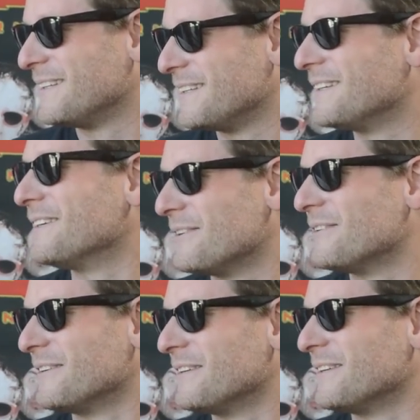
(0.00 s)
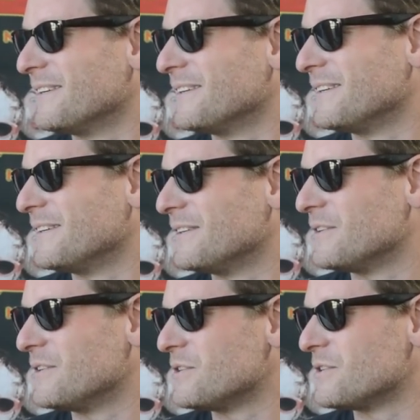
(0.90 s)

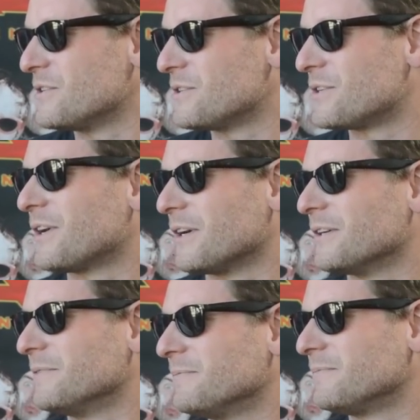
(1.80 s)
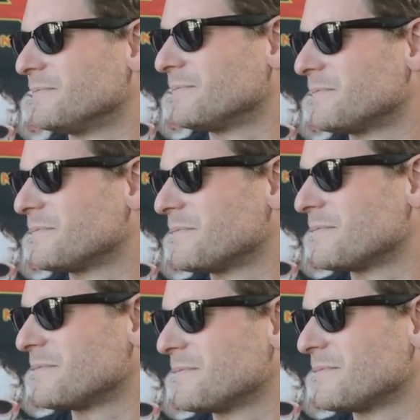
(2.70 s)
(not speaking)